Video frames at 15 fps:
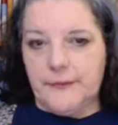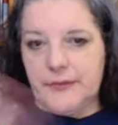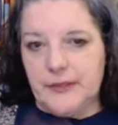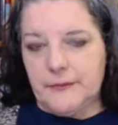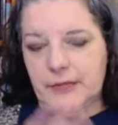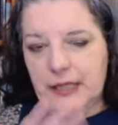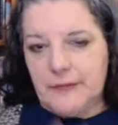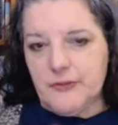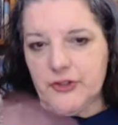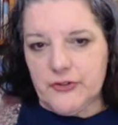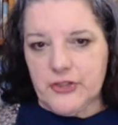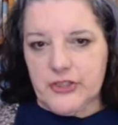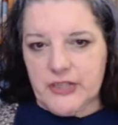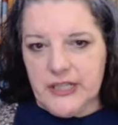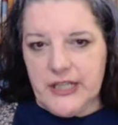Sometimes you're
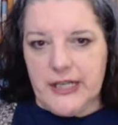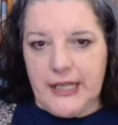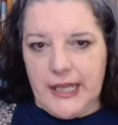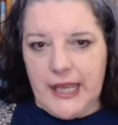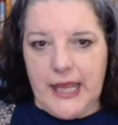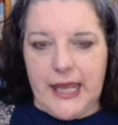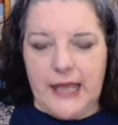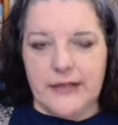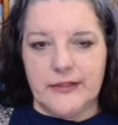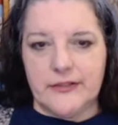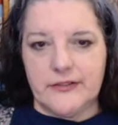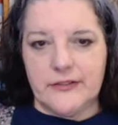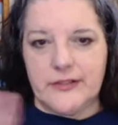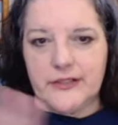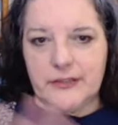just knitting a hat
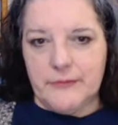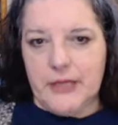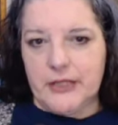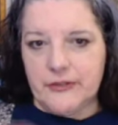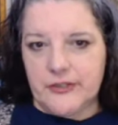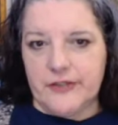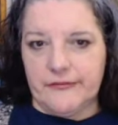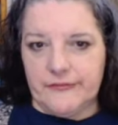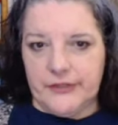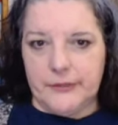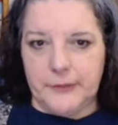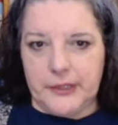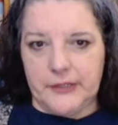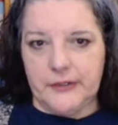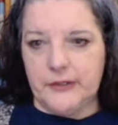to make yourself feel
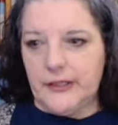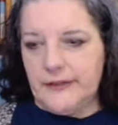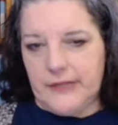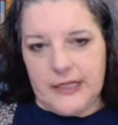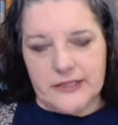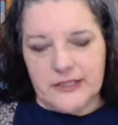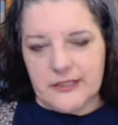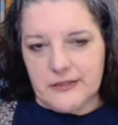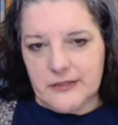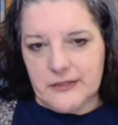better, and that's